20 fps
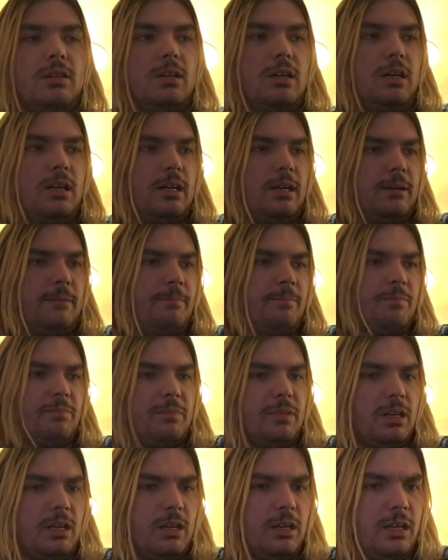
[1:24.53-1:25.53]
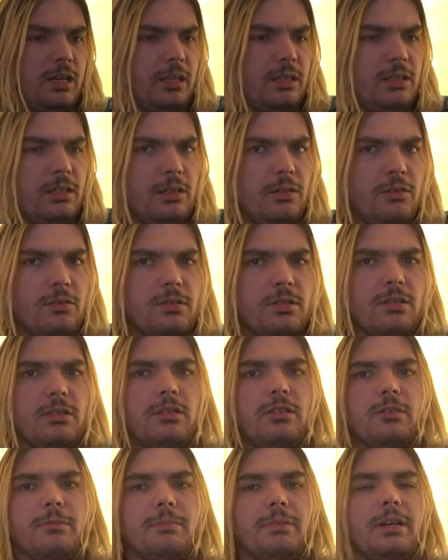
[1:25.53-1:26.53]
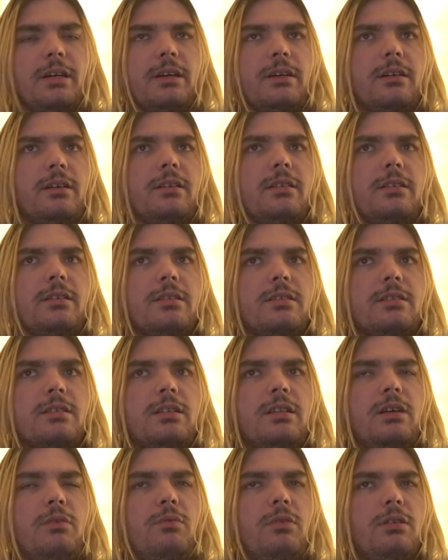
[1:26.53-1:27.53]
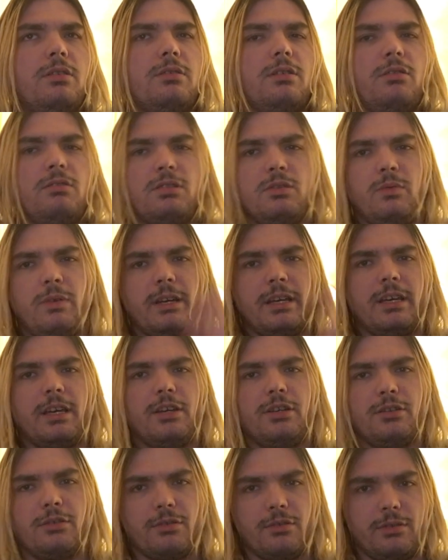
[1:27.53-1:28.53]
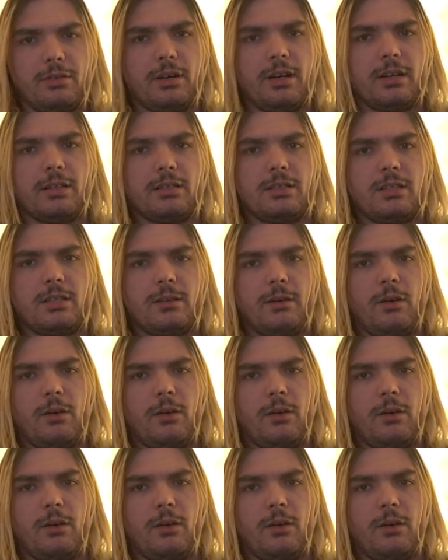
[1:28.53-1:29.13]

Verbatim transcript: Um, I thought I would also look back on this, and I want also want to get your thoughts.